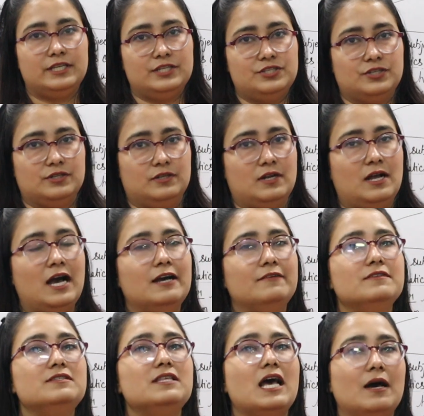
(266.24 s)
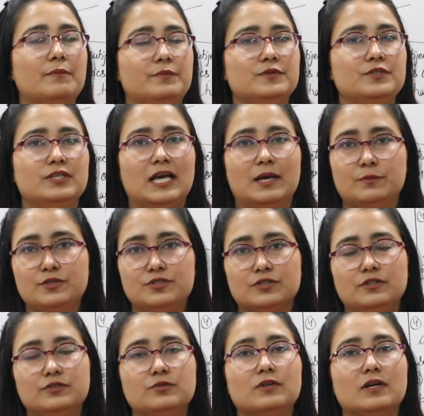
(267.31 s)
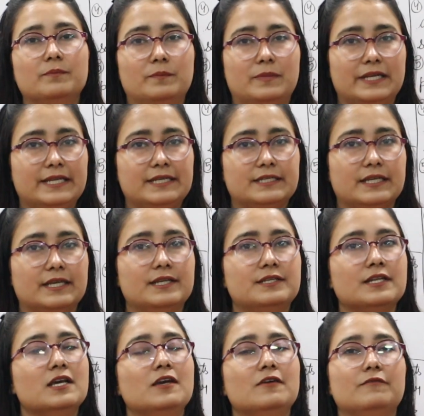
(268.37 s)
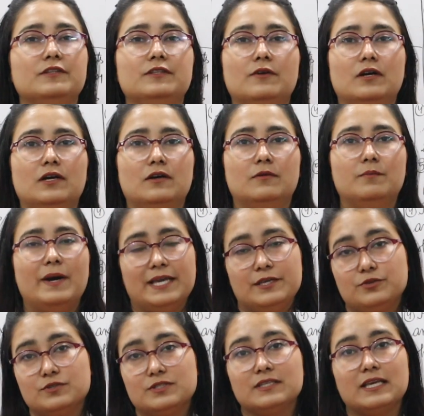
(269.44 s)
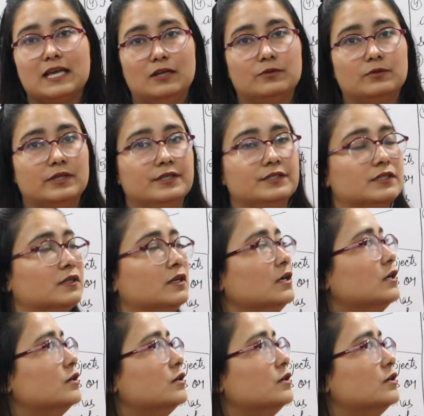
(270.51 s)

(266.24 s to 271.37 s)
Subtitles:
nature, I was habitual to complete it with by using calculator.